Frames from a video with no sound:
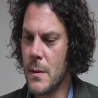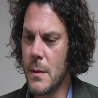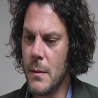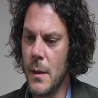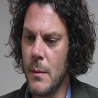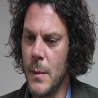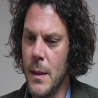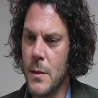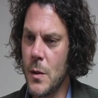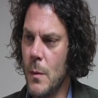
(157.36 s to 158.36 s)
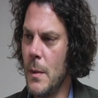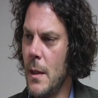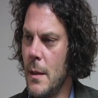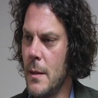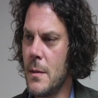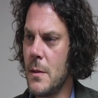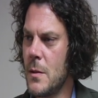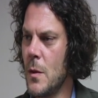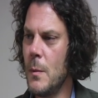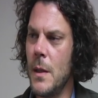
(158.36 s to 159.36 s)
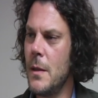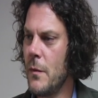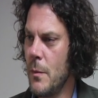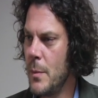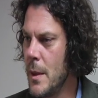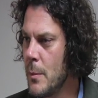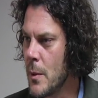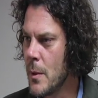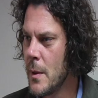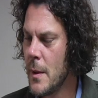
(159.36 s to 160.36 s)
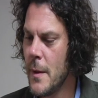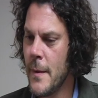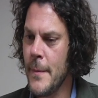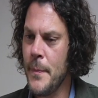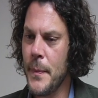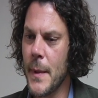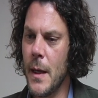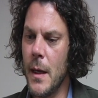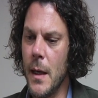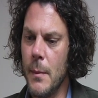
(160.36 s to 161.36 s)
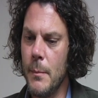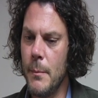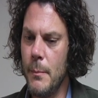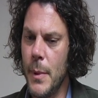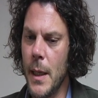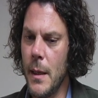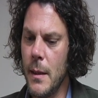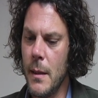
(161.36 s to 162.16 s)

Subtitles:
it can mean so many things to so many different people. Mm-hmm. But